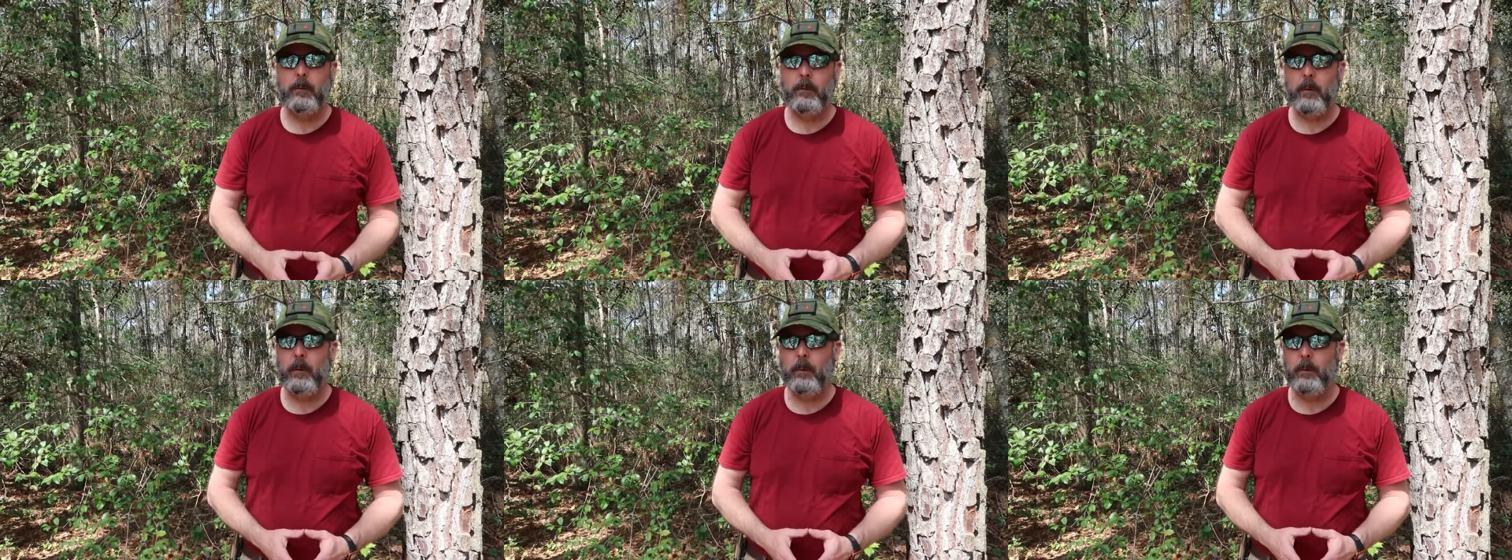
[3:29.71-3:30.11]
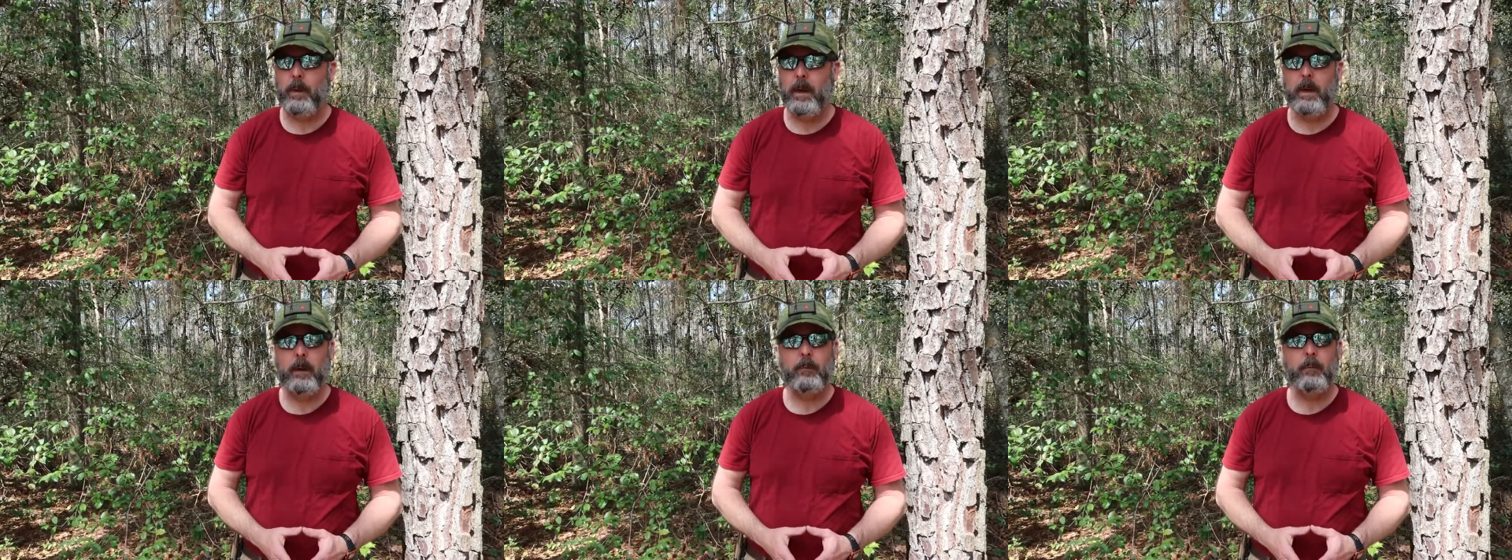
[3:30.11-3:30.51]
So
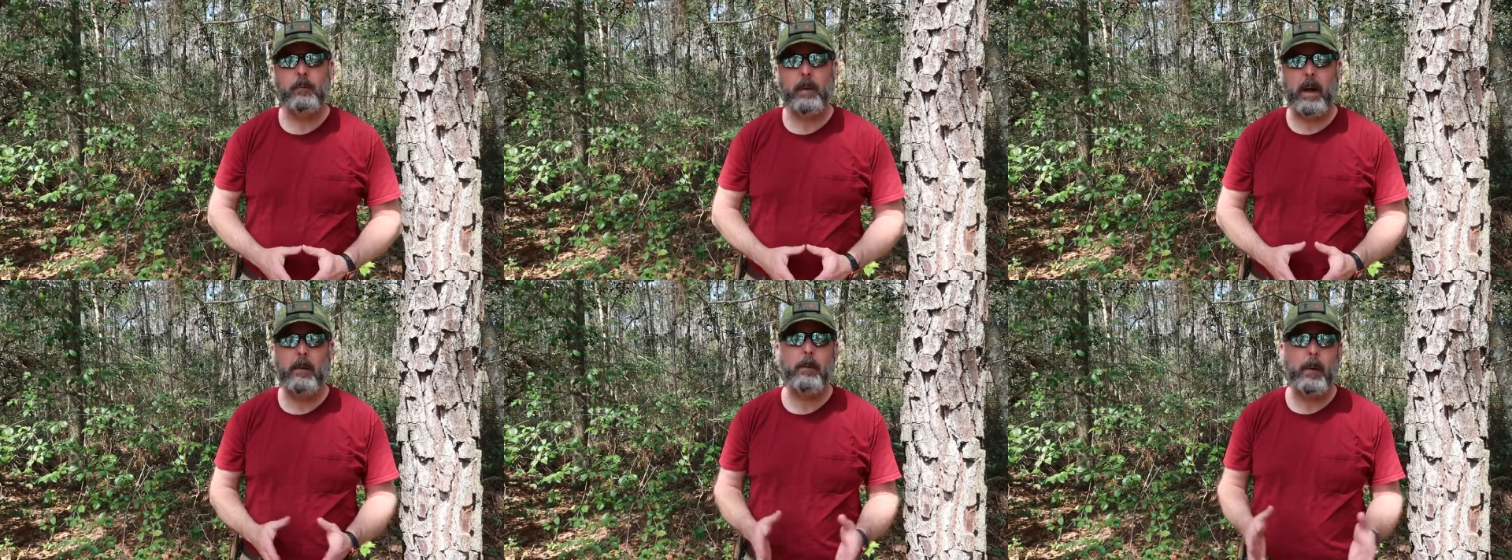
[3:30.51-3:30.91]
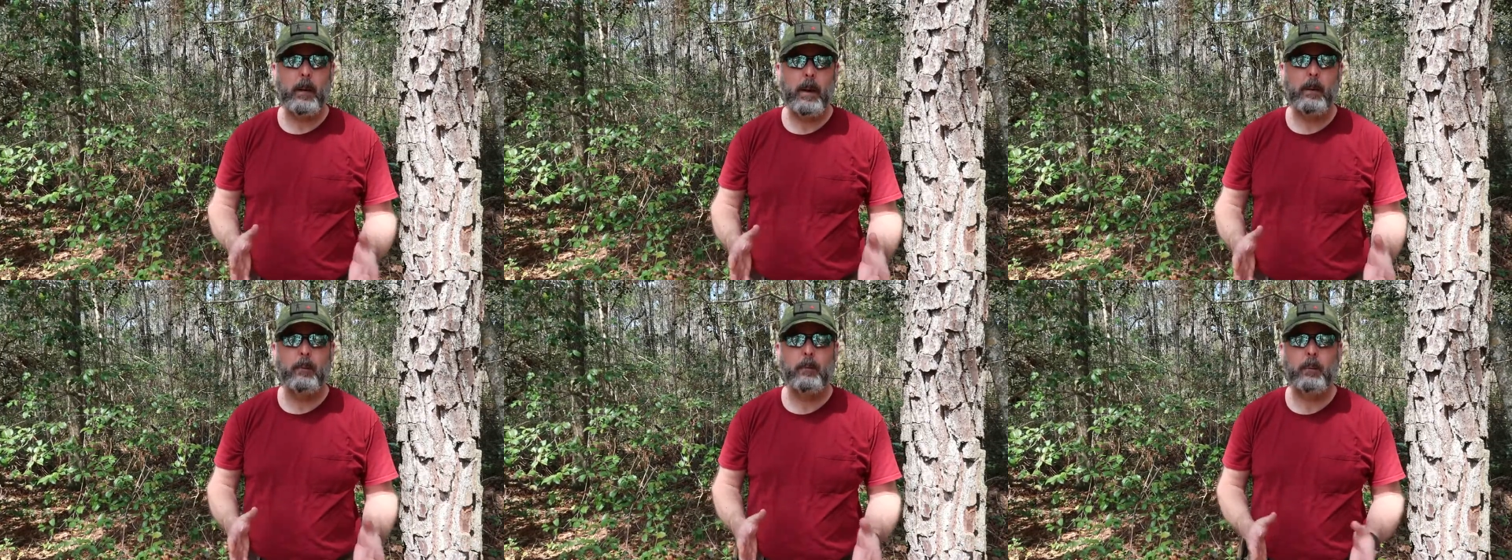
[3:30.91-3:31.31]
yeah, I thought
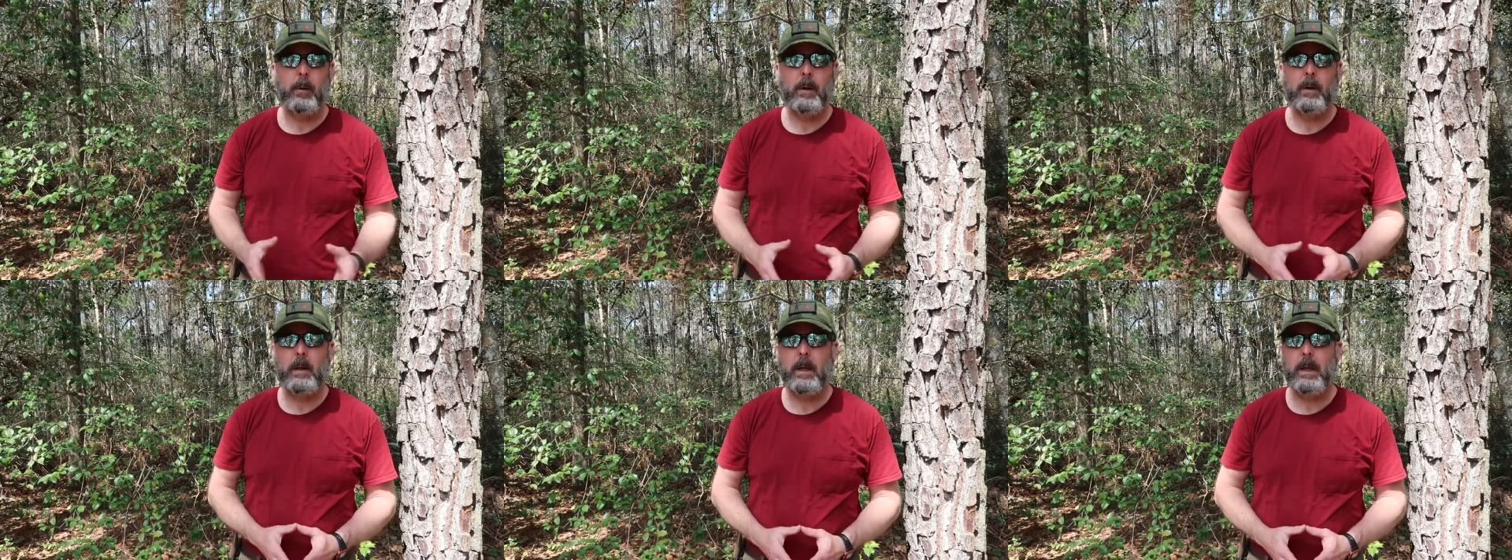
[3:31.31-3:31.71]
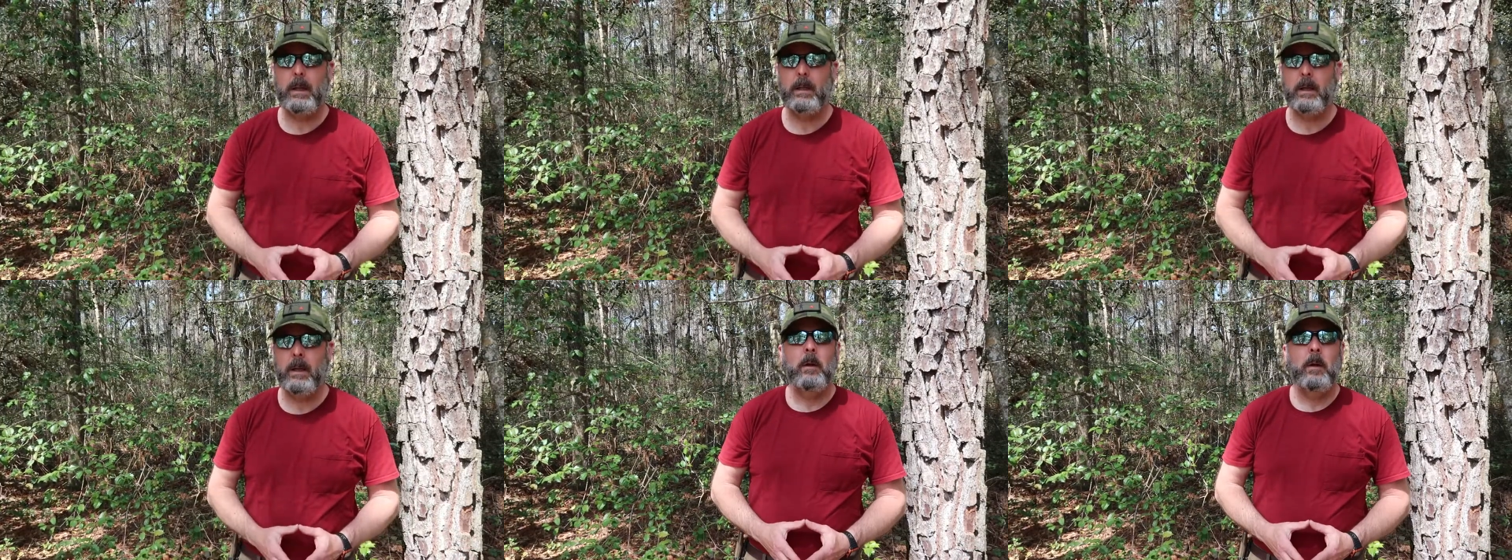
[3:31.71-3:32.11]
that was pretty
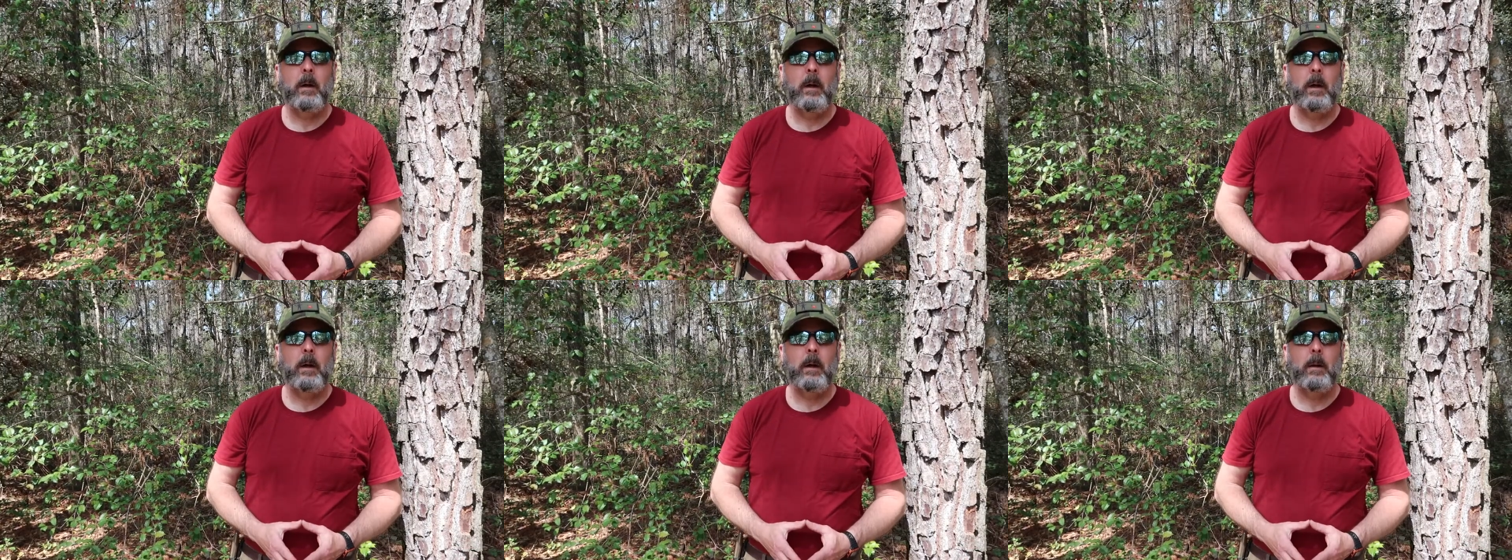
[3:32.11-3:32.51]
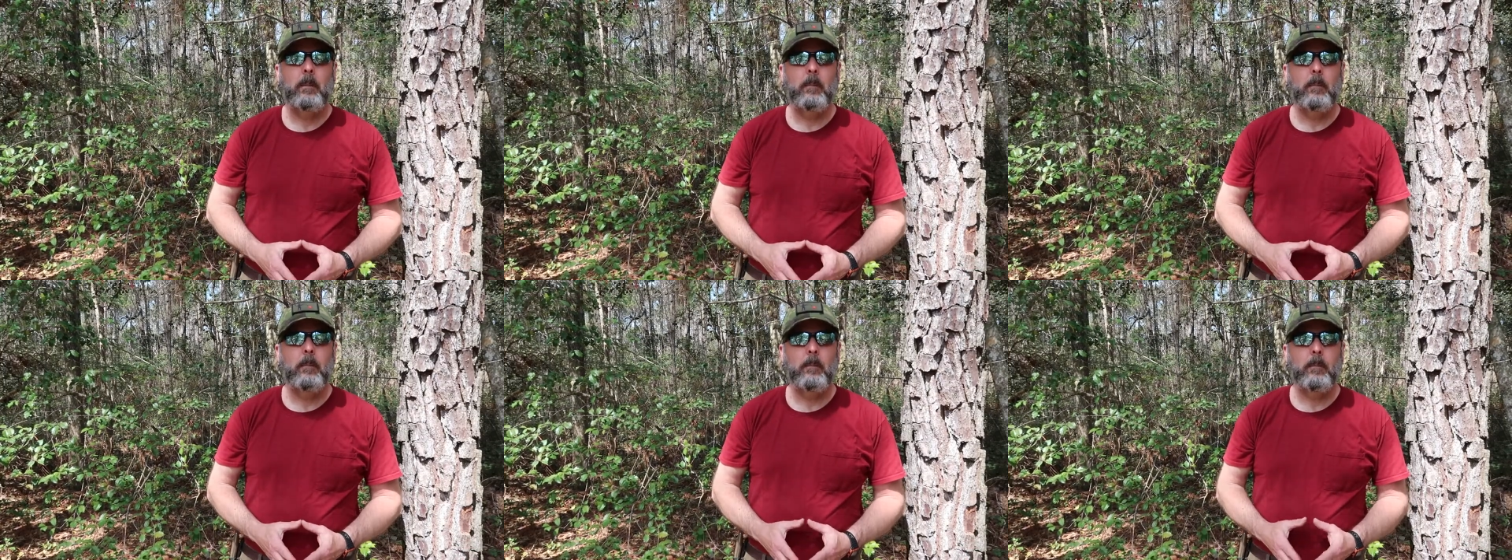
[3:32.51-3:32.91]
neat. Uh,